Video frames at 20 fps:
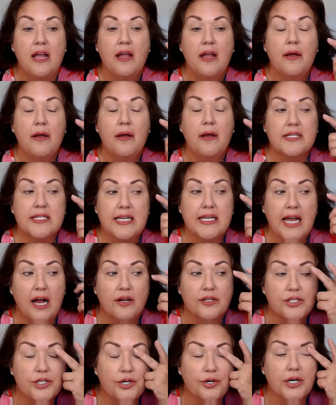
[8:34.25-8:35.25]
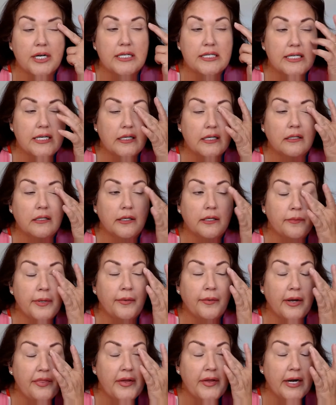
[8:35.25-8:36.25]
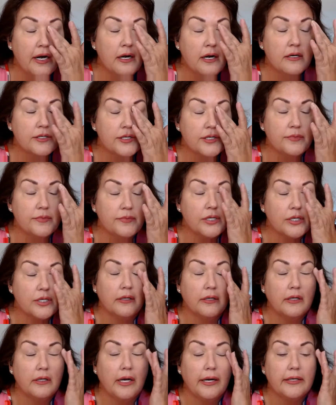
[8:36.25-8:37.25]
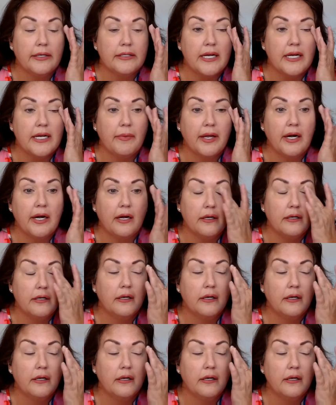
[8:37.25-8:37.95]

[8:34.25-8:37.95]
But see how it's creasing a little bit right there? So I'm just going to kind of tap that out.